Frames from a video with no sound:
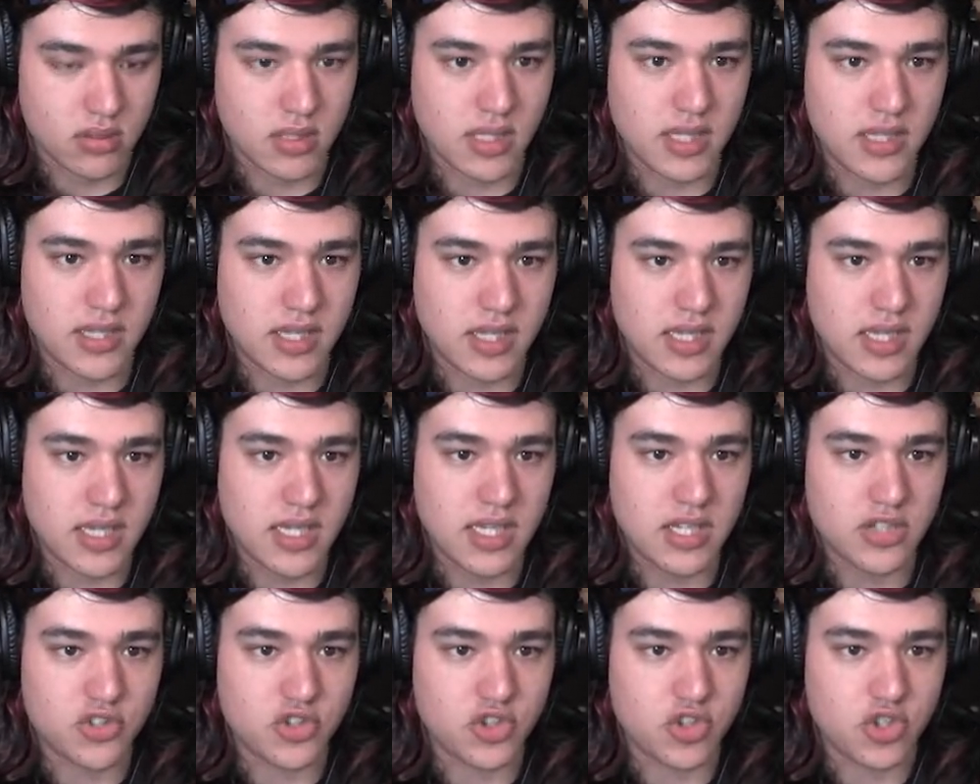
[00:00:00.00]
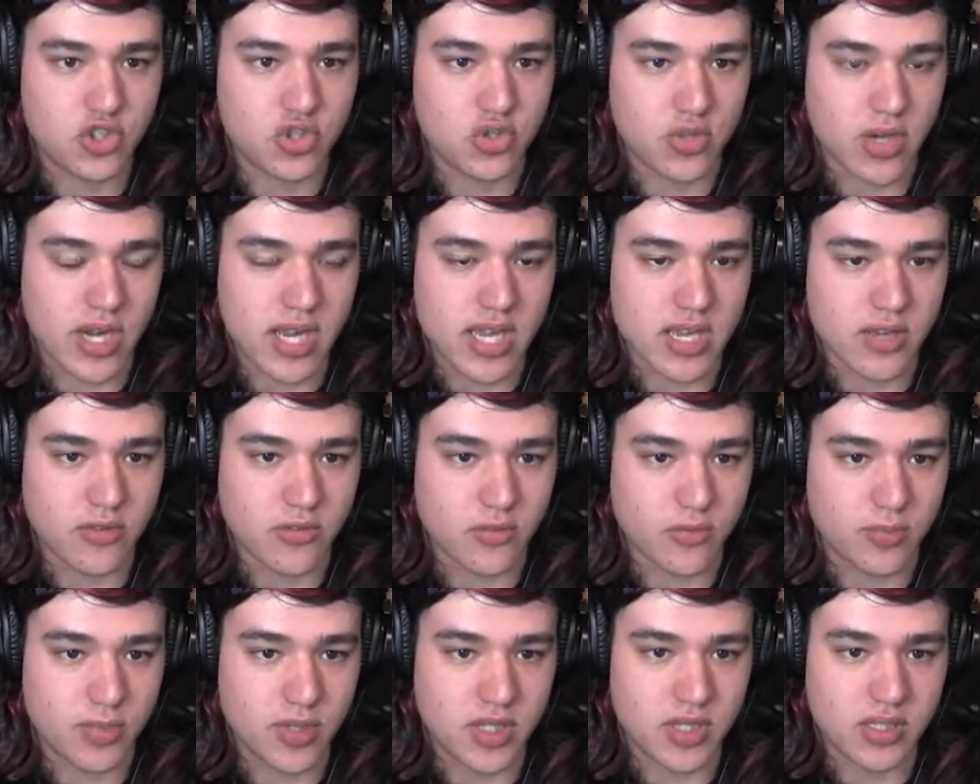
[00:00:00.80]
I think I need a
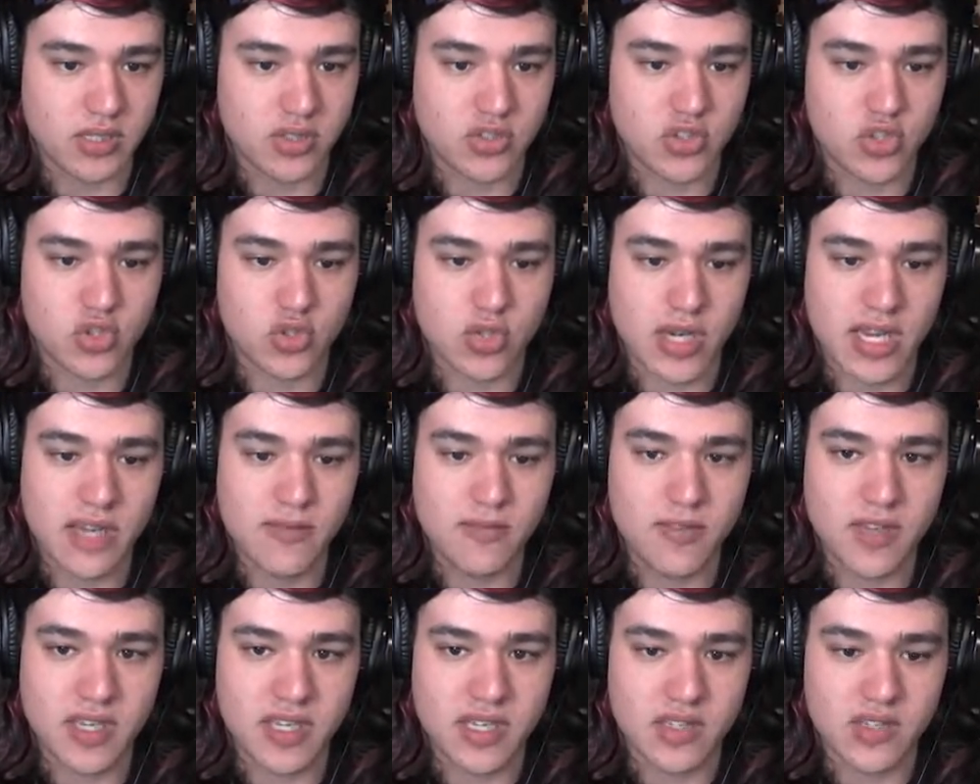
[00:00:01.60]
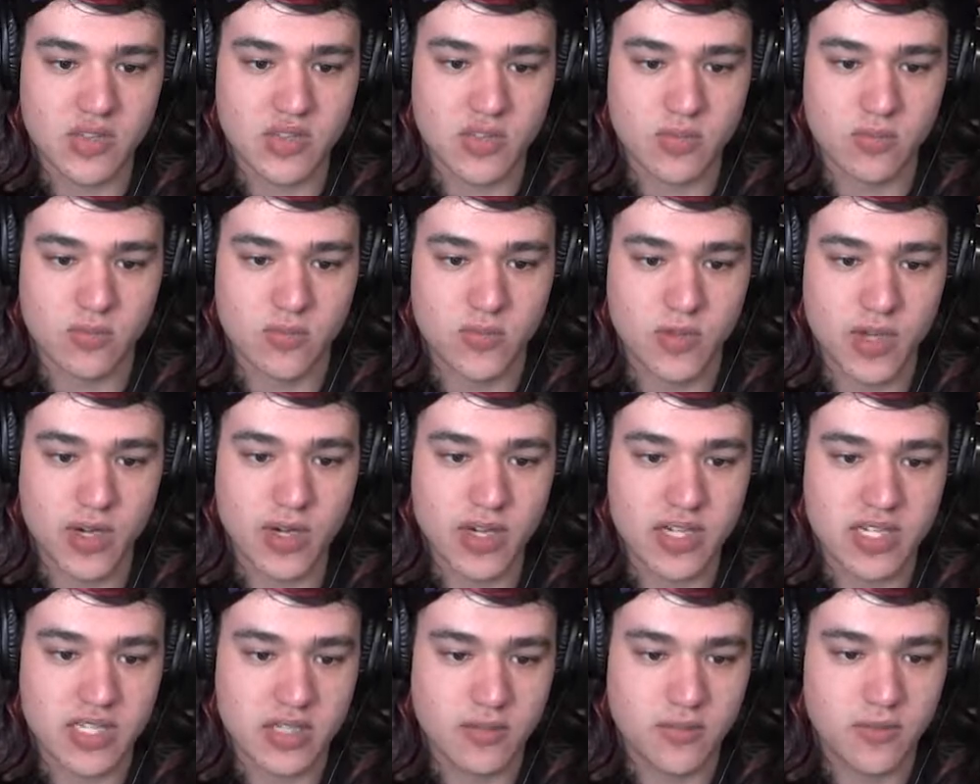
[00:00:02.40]
strafe, but strafing is
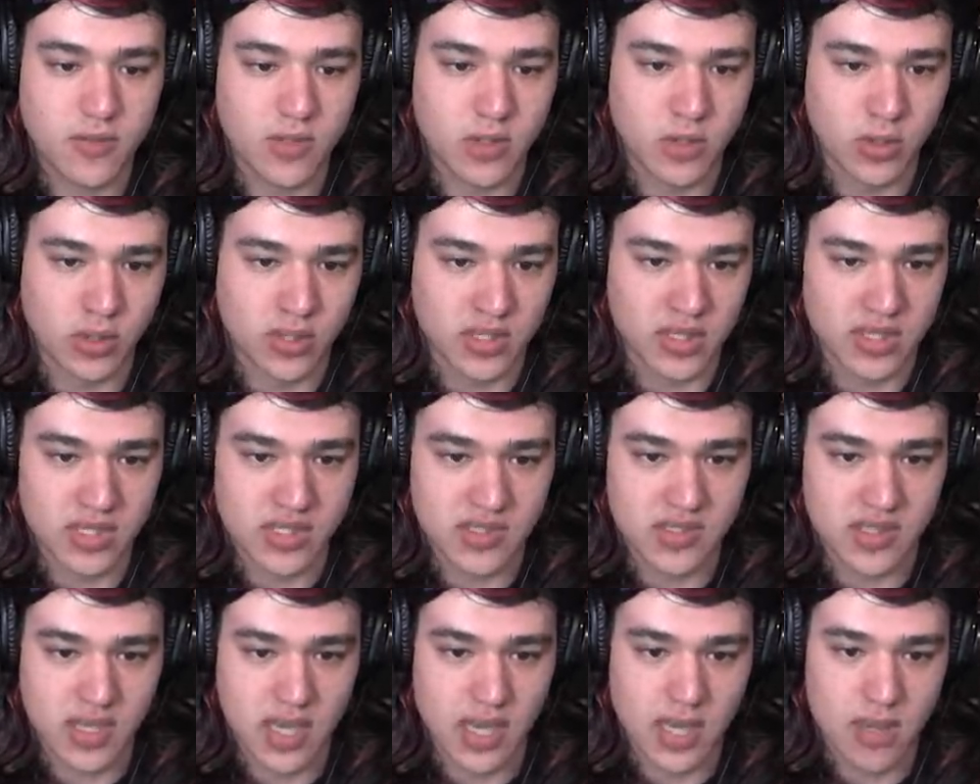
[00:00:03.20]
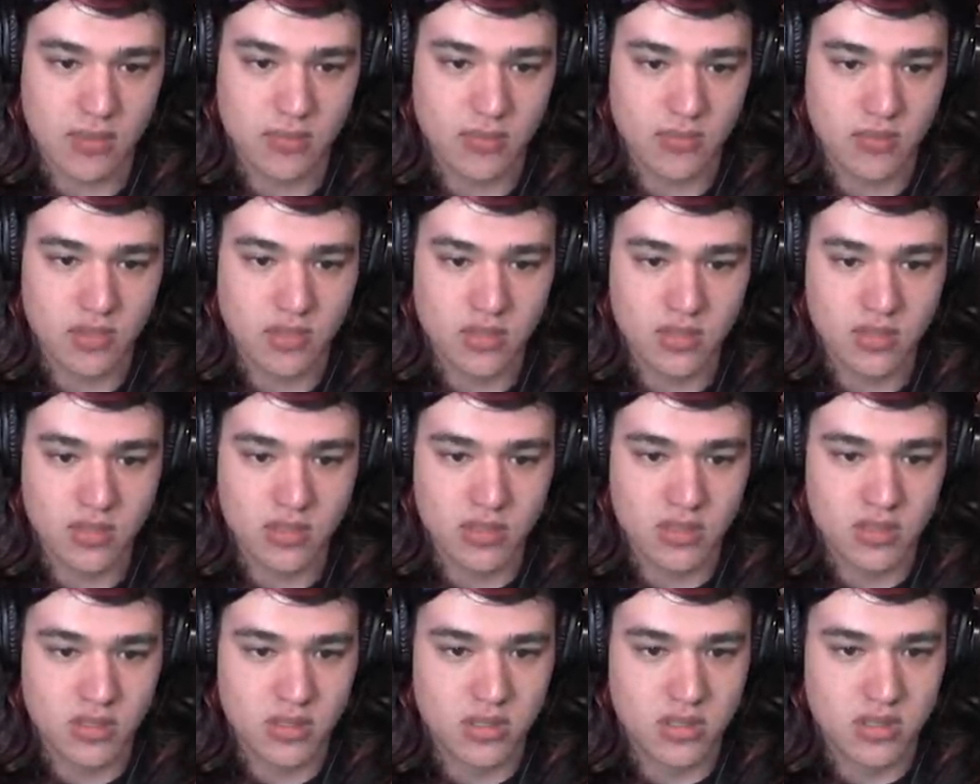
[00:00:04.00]
very difficult in this game.
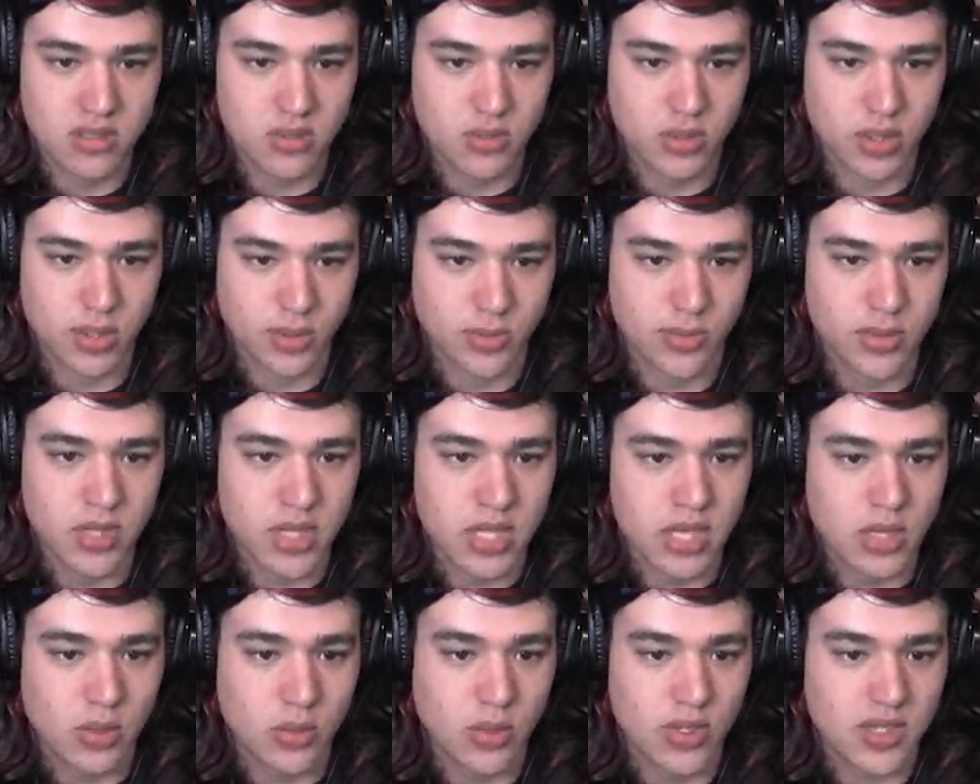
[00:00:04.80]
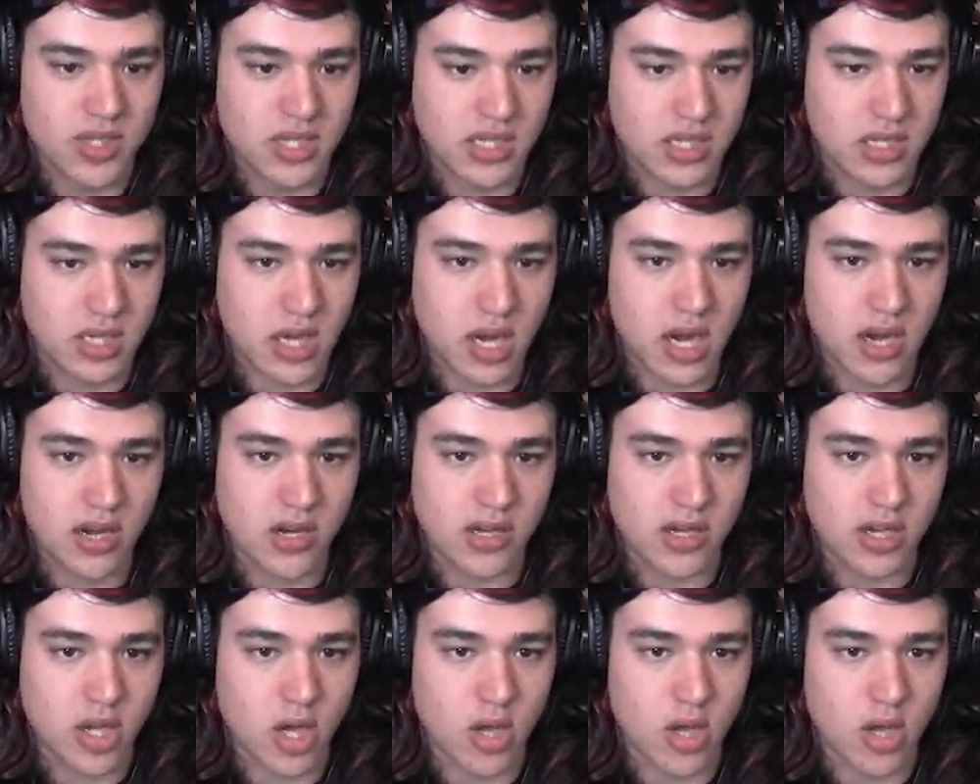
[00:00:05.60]
Well, with the current